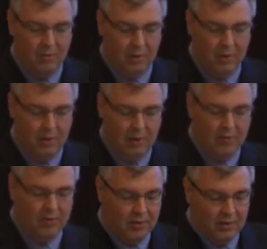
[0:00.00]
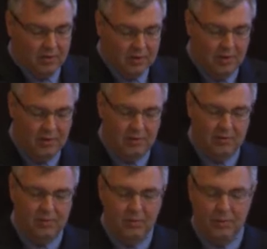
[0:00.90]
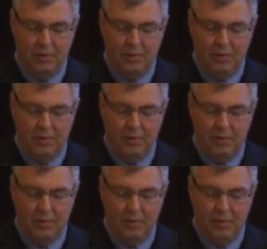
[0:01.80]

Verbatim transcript: We will have Dr.